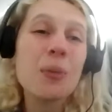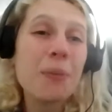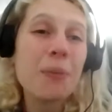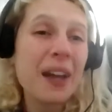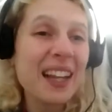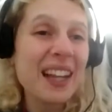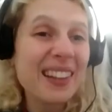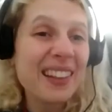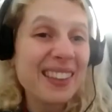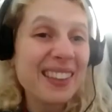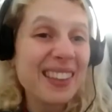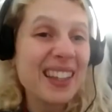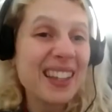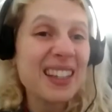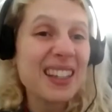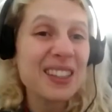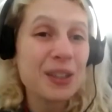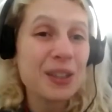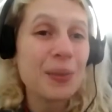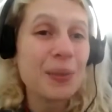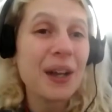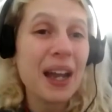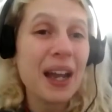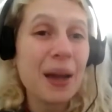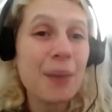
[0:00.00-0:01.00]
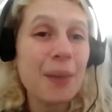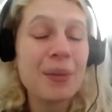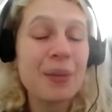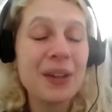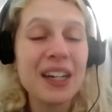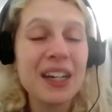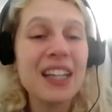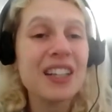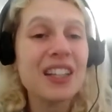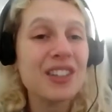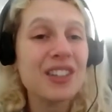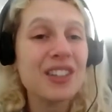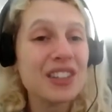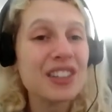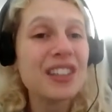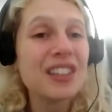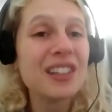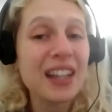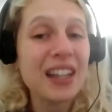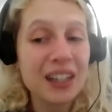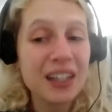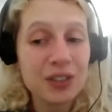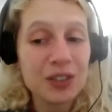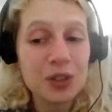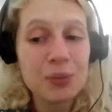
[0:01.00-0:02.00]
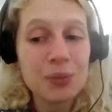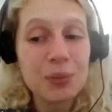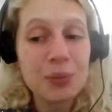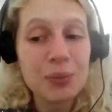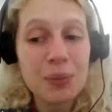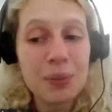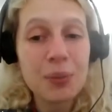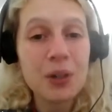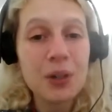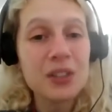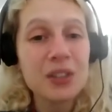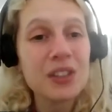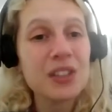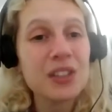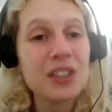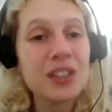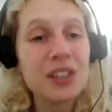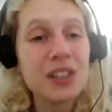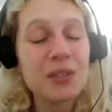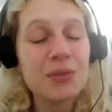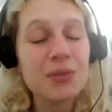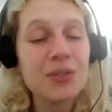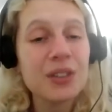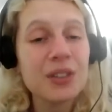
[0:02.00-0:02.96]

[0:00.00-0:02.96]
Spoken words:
bad things were happening, you still had to be positive?